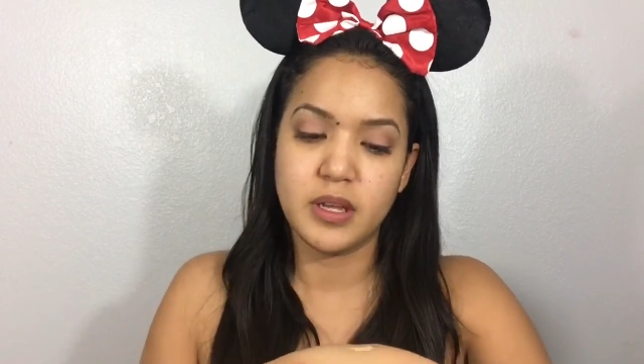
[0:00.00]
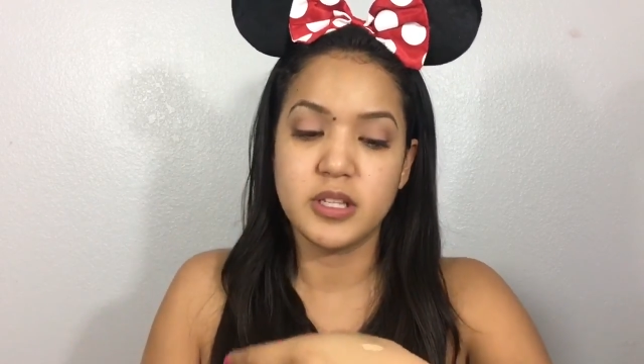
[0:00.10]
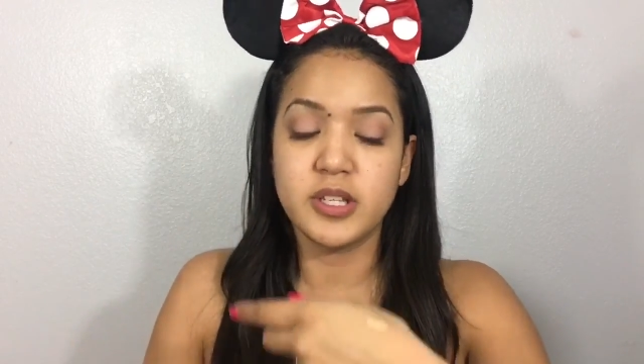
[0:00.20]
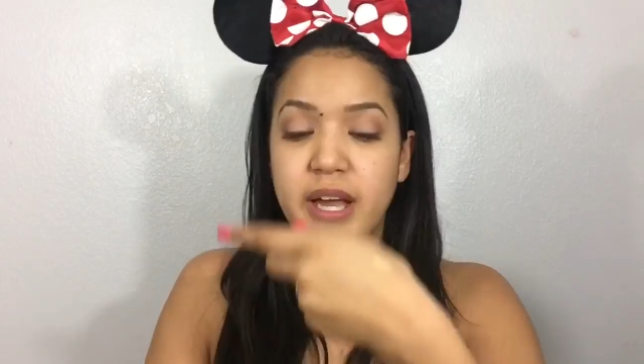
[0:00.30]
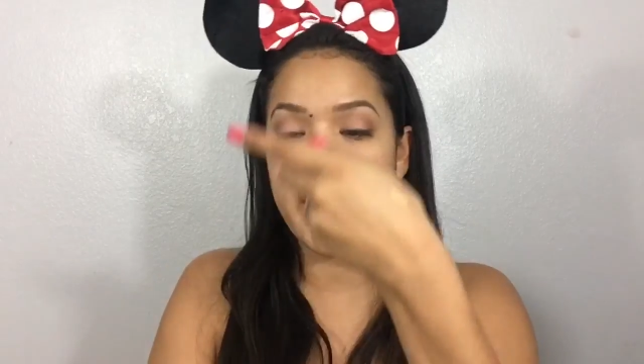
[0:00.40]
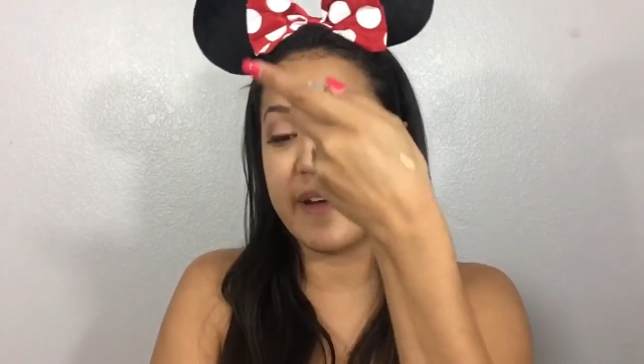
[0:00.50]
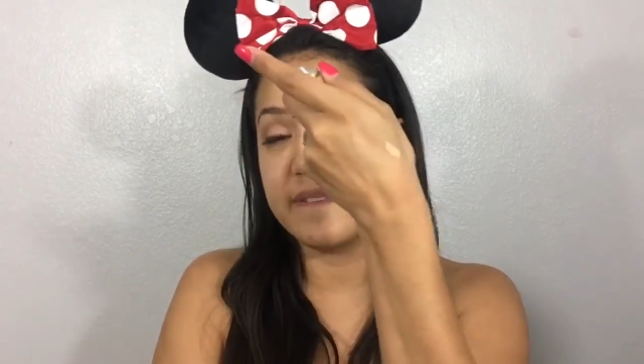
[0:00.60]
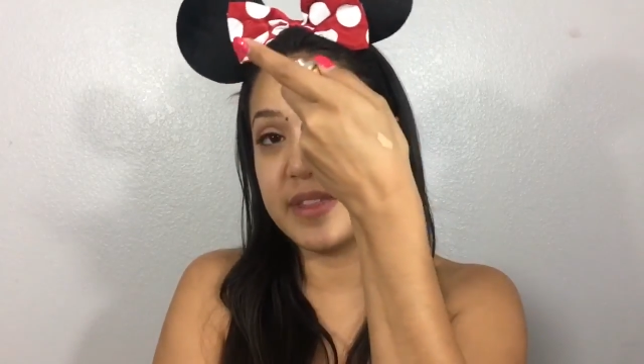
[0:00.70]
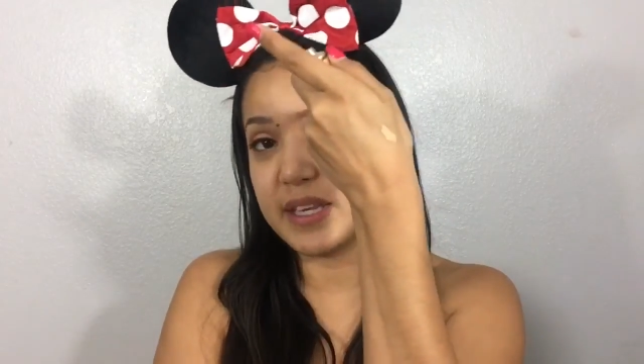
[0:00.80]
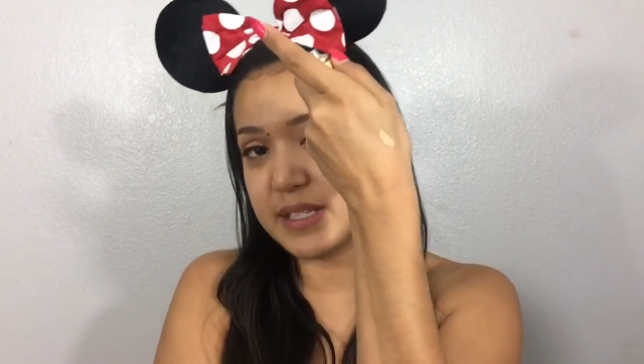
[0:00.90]
So I
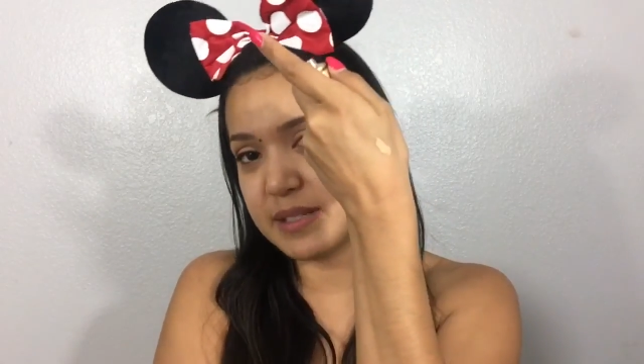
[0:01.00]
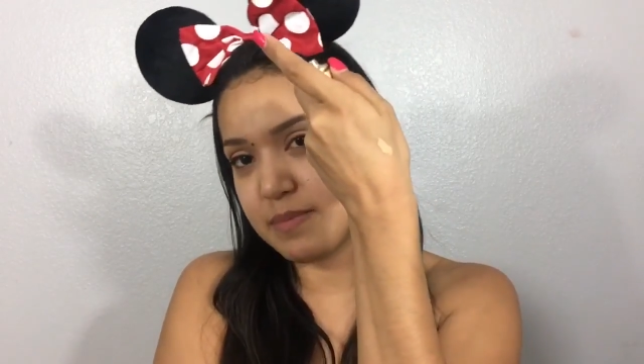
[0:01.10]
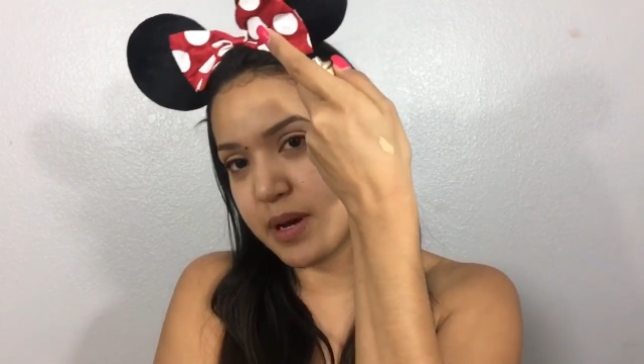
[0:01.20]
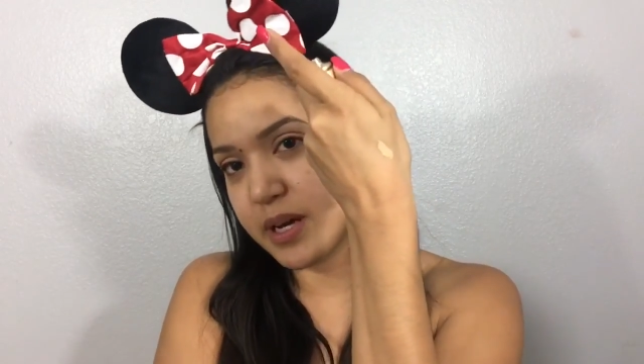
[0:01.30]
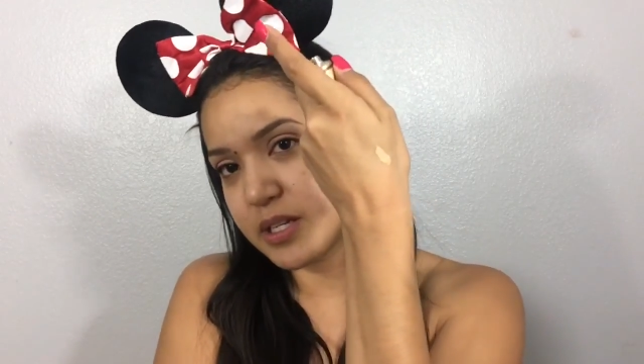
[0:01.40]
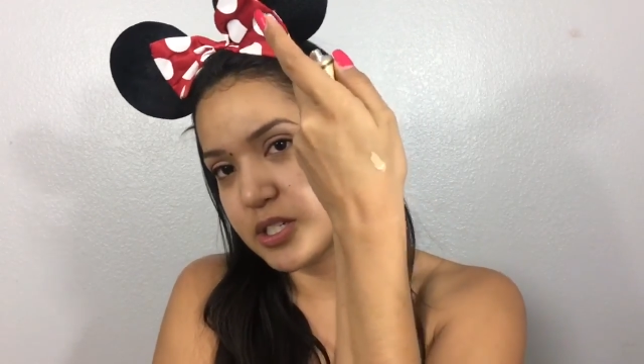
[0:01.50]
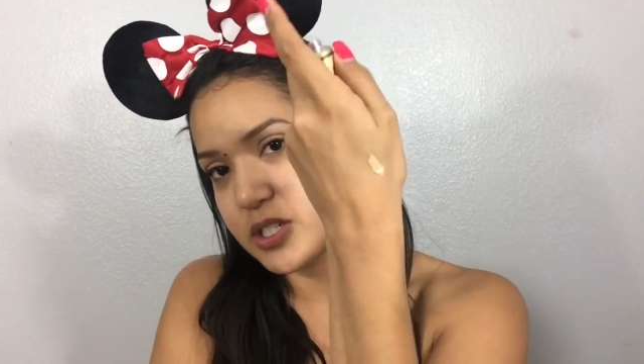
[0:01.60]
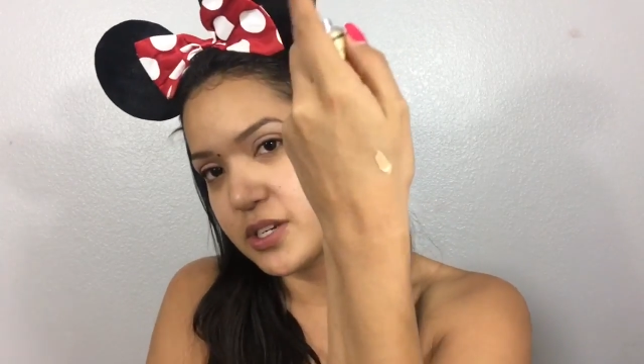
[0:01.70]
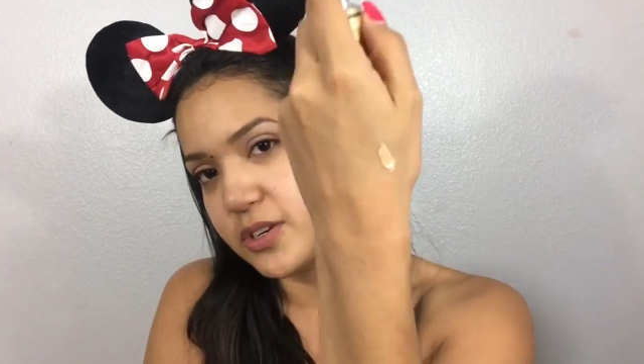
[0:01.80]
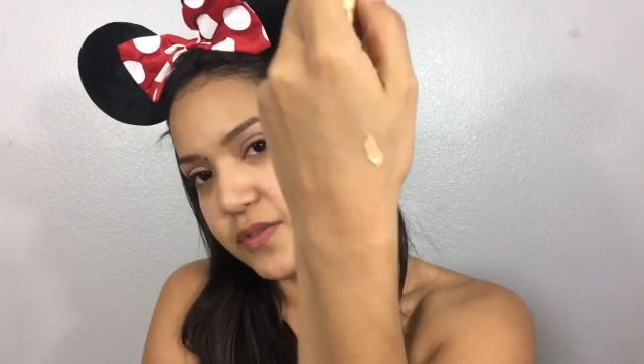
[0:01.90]
have this
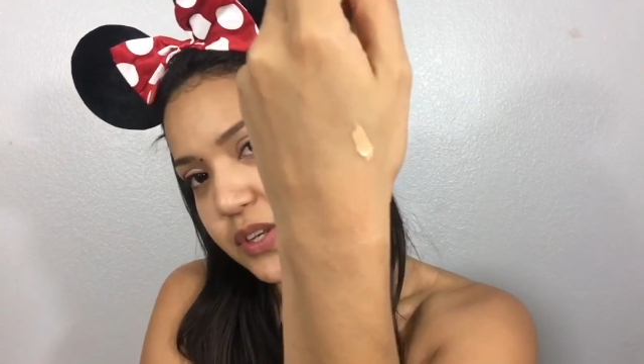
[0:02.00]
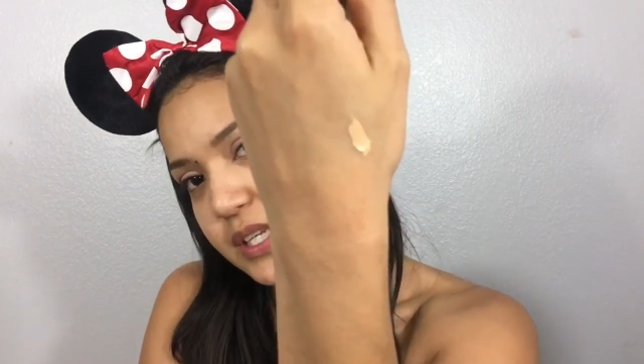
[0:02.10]
much. I don't know if you